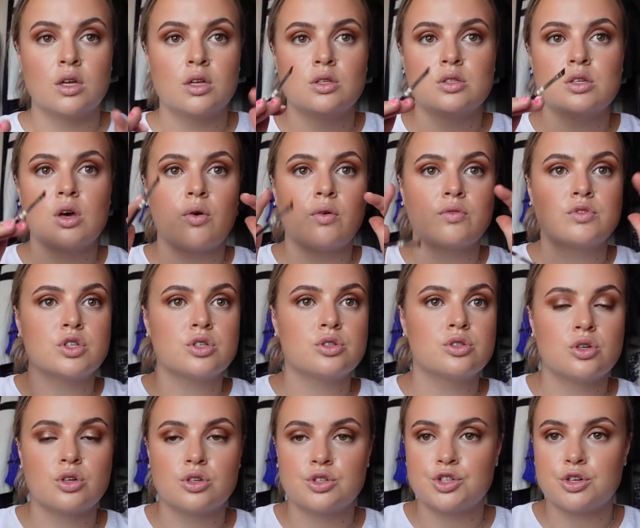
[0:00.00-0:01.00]
So I've just
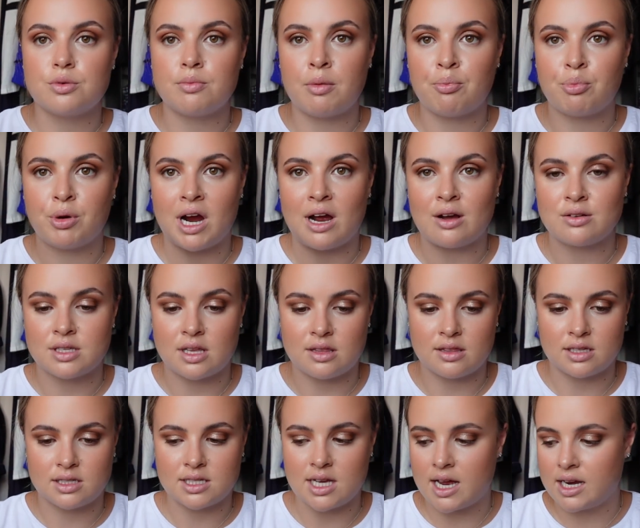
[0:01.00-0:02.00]
touched up my brows
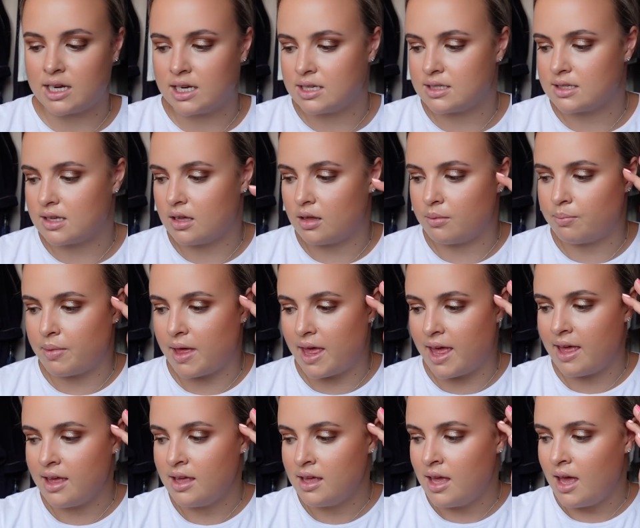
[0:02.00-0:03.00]
the tiniest little
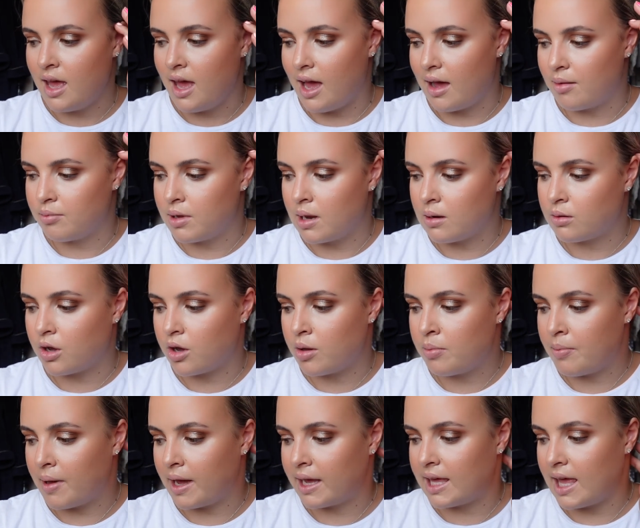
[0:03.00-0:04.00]
bit. I'm now
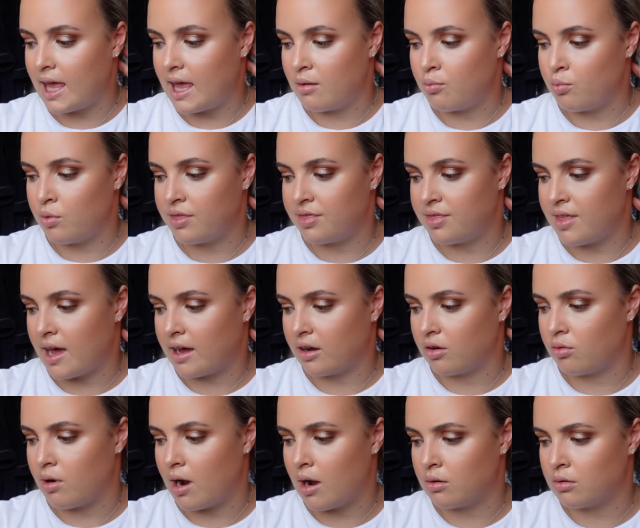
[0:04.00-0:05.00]
going back in with that
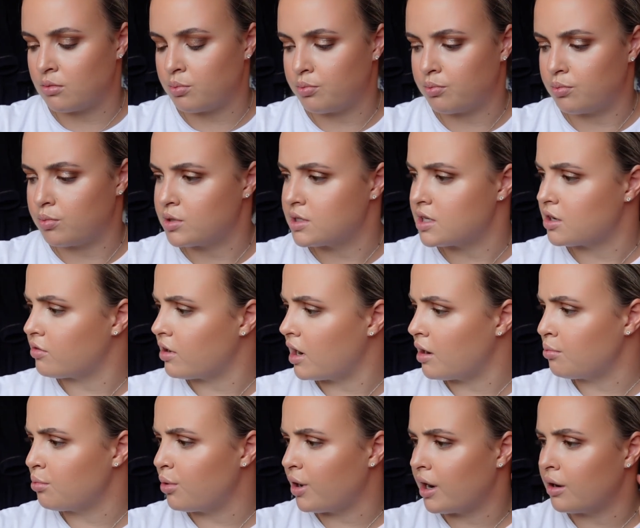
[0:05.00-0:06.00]
ground
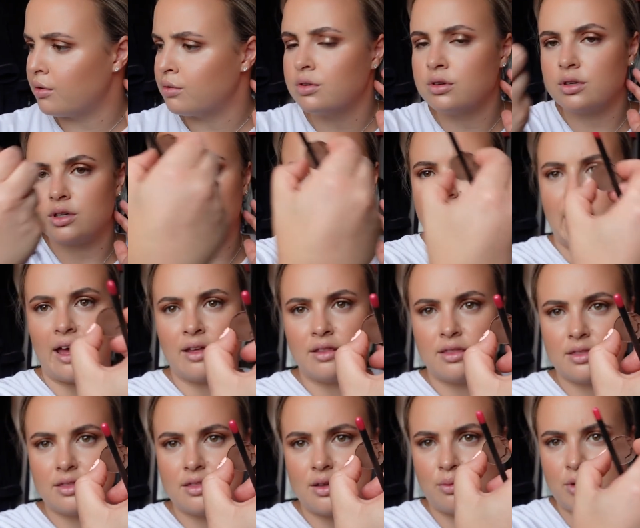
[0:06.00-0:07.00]
brown? Yeah,
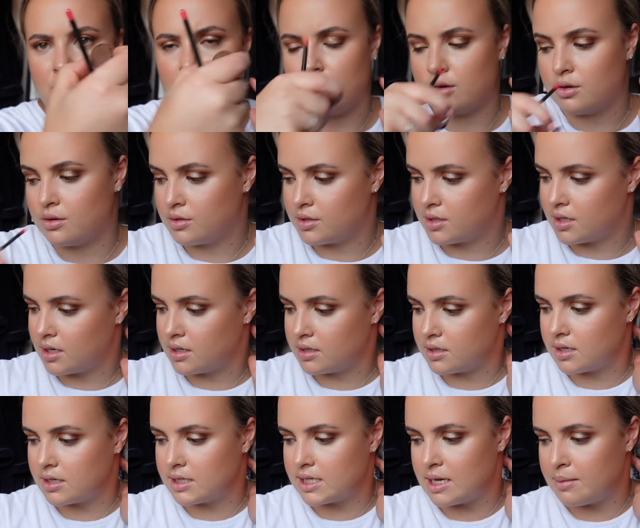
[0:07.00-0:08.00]
that we used
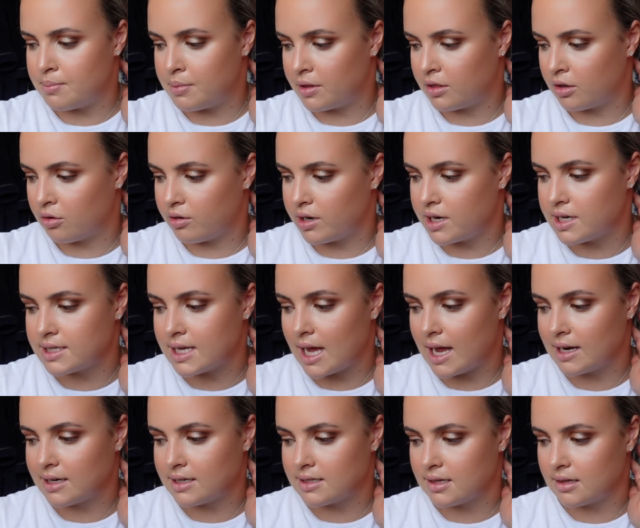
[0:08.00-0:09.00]
to deepen the crease
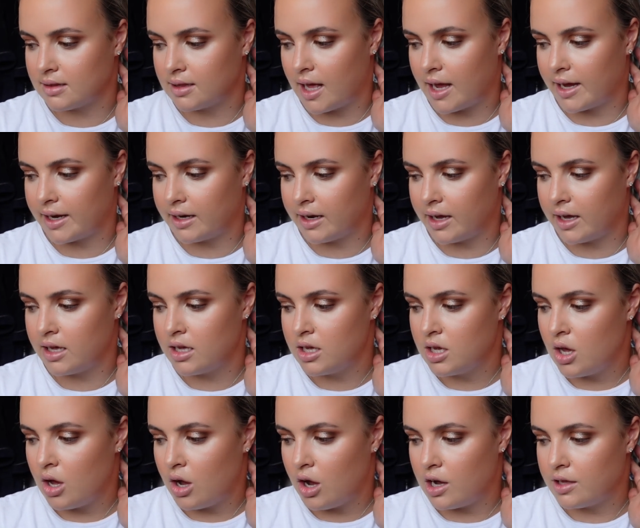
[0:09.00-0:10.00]
and as a liner
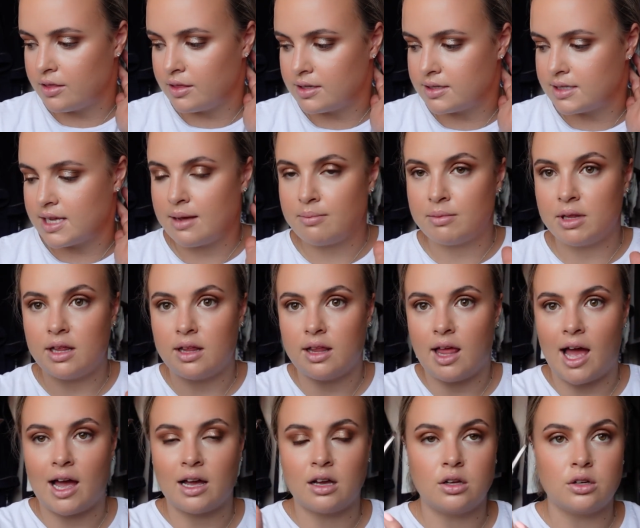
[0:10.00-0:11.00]
on the same little
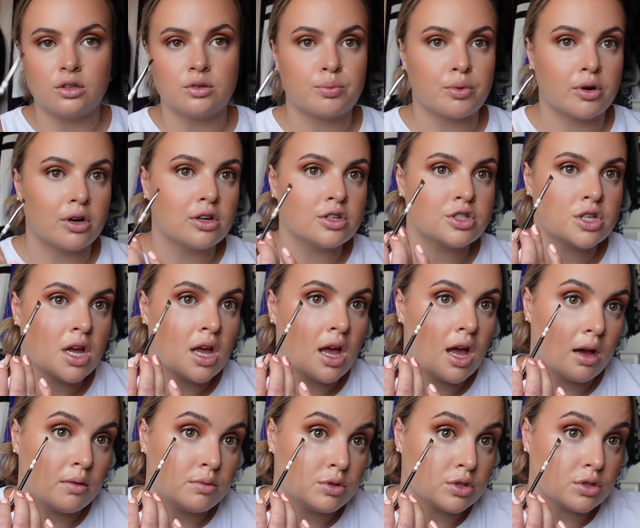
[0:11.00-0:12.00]
angled brush.
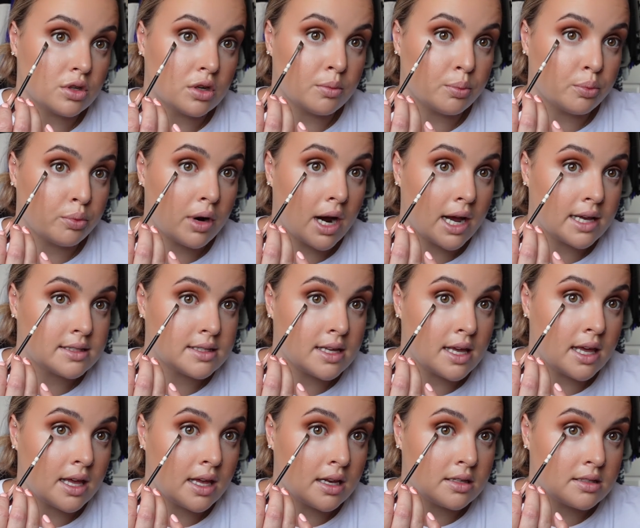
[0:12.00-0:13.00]
I'm just going to press
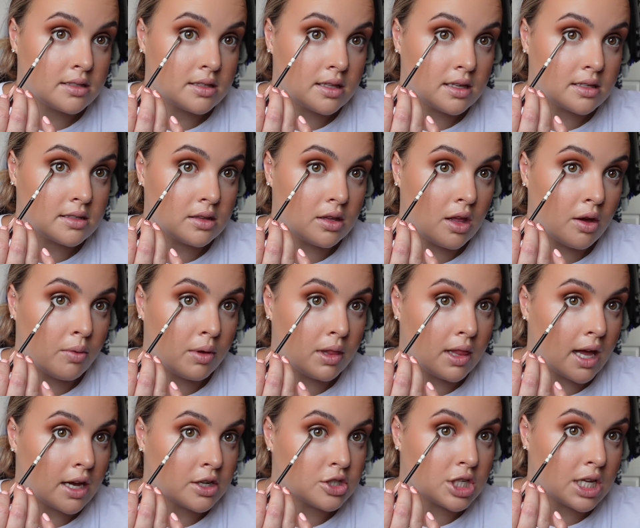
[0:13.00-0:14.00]
it into this lower
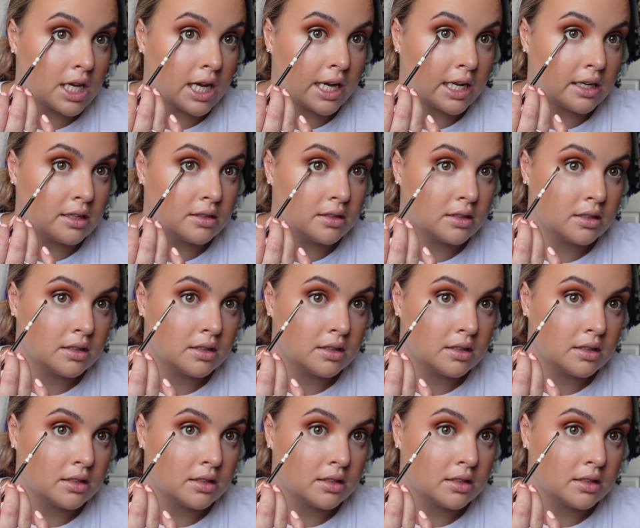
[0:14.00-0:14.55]
lash line.